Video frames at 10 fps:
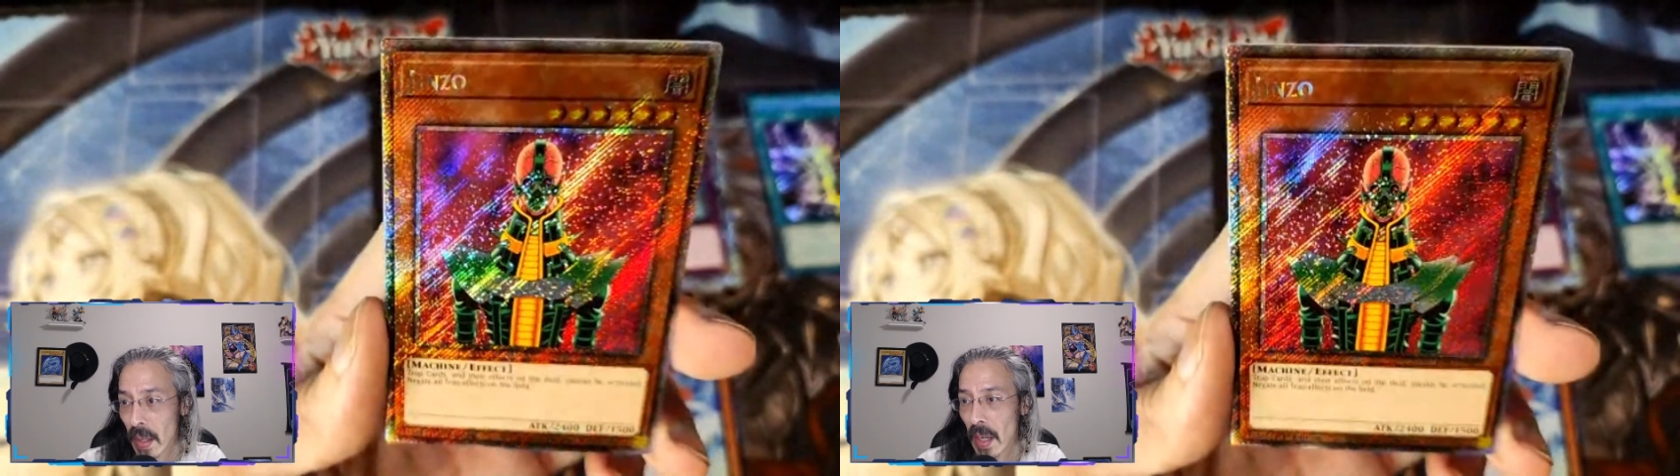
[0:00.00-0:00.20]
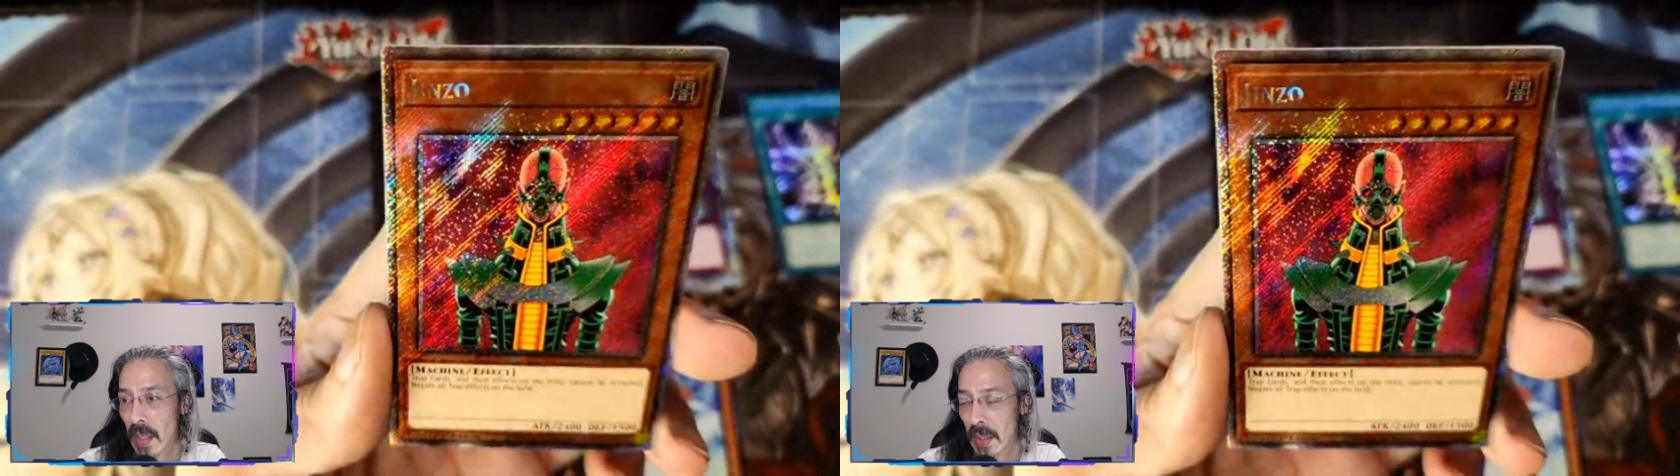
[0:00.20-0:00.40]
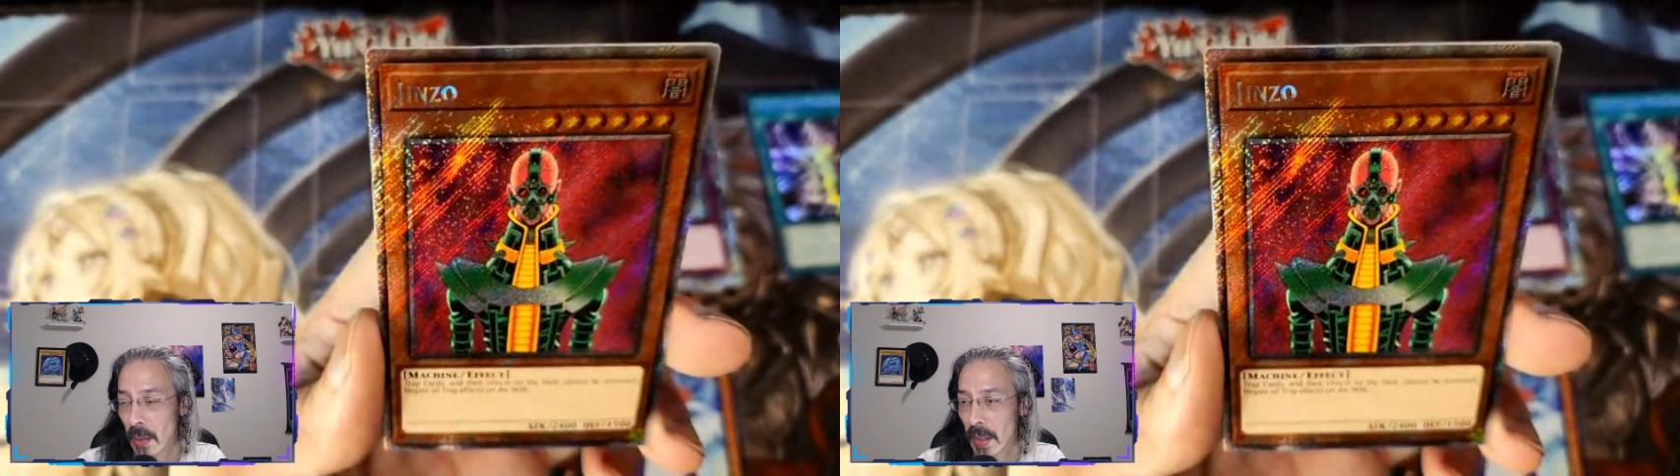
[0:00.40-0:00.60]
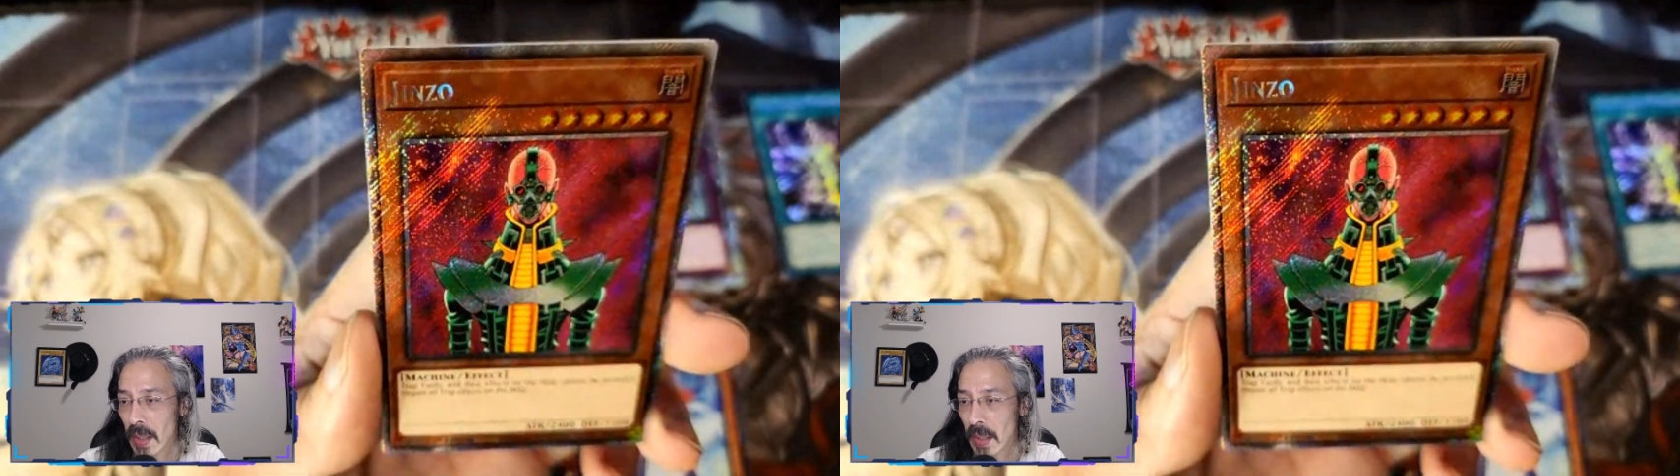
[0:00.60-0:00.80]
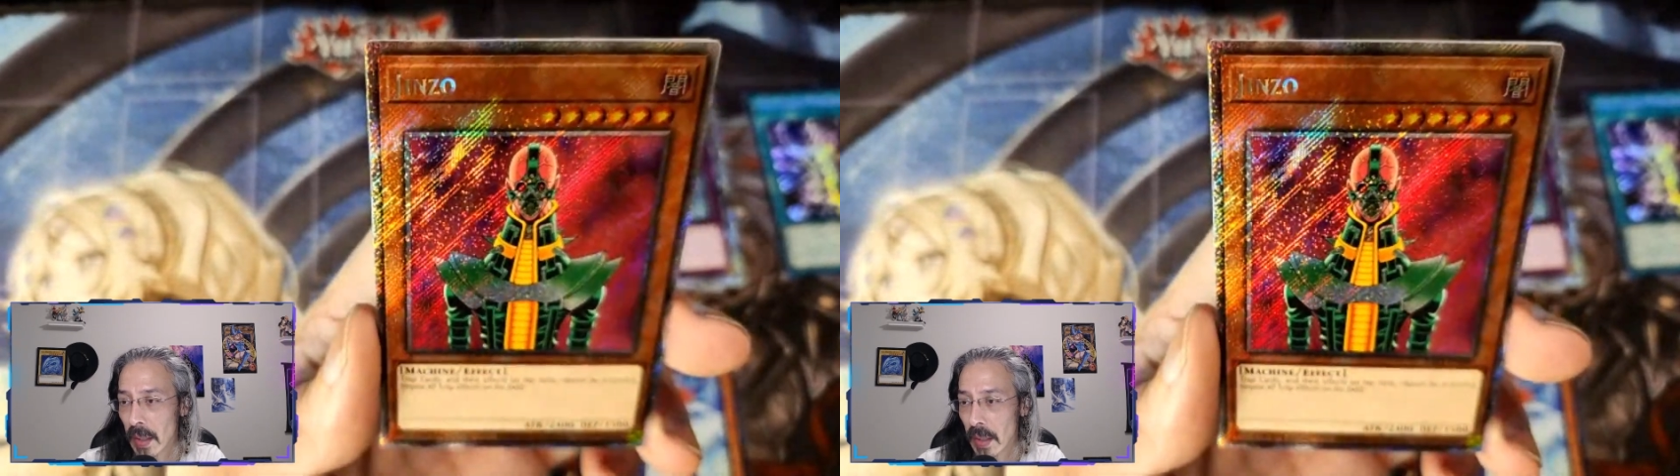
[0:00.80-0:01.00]
and now I
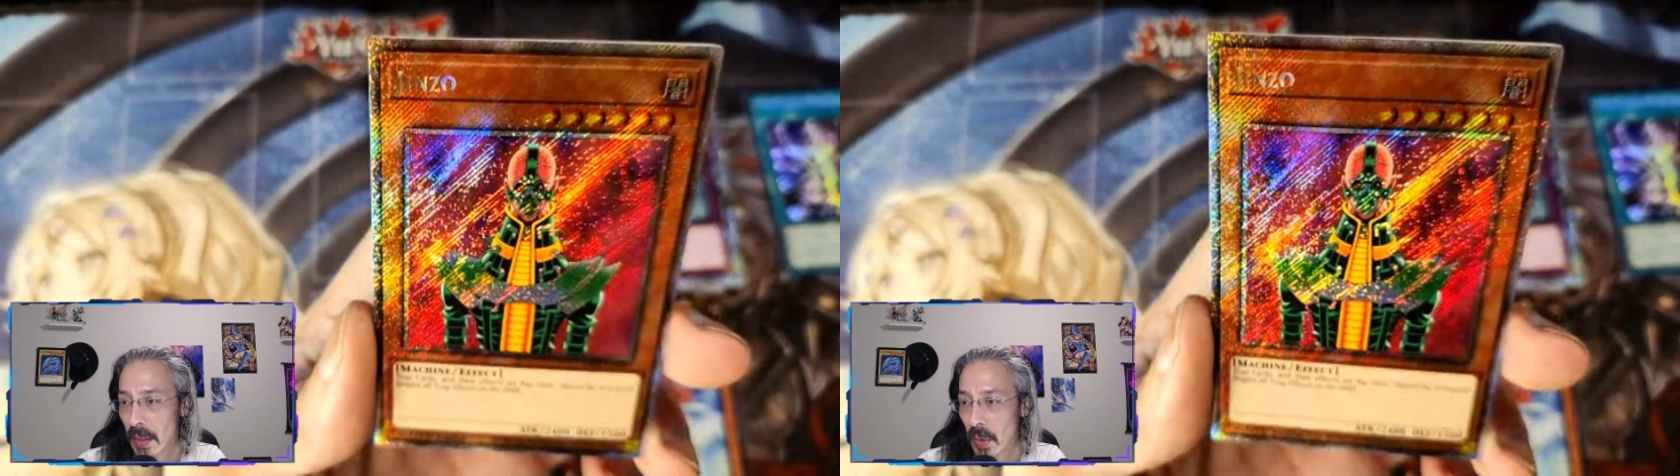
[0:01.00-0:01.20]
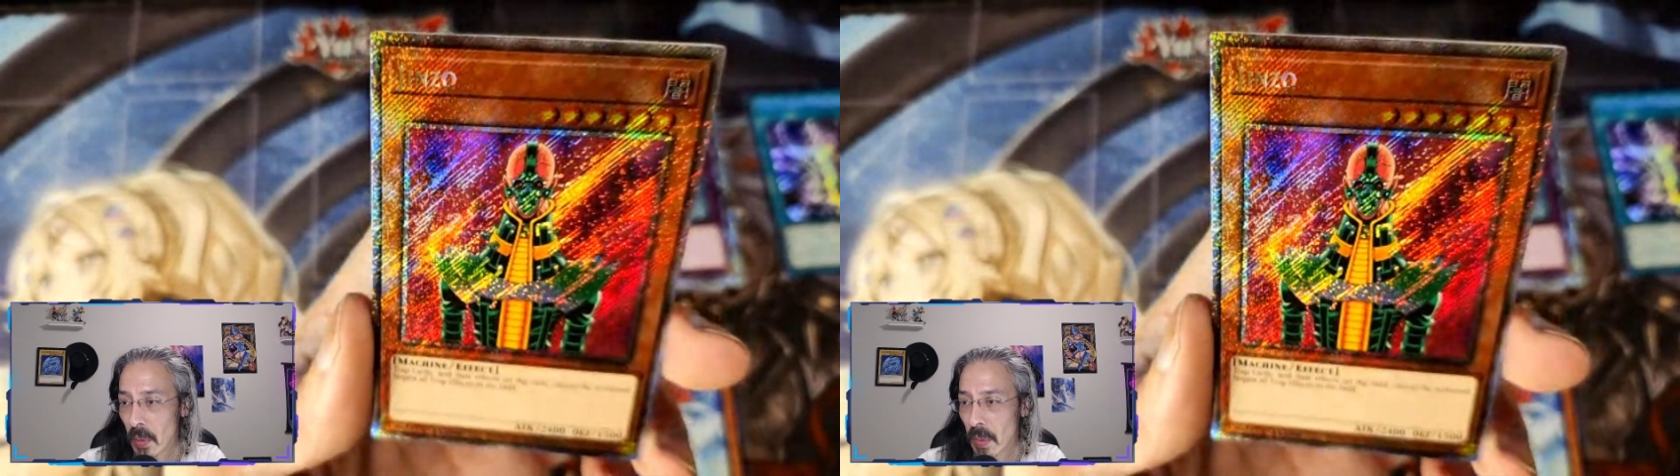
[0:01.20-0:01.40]
can get him